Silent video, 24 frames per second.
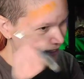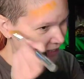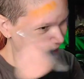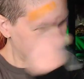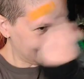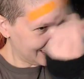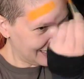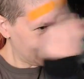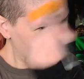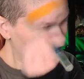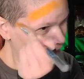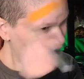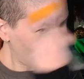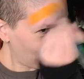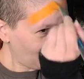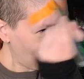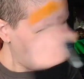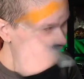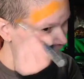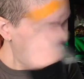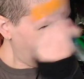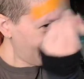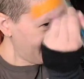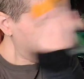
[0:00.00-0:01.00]
It's
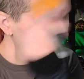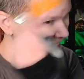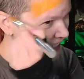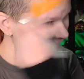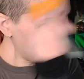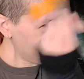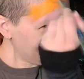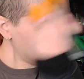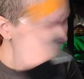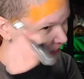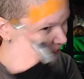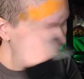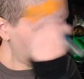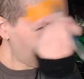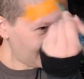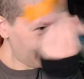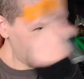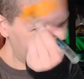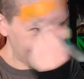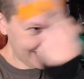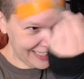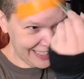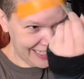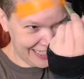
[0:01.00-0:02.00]
fine, it's
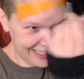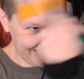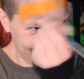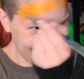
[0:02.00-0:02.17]
fine.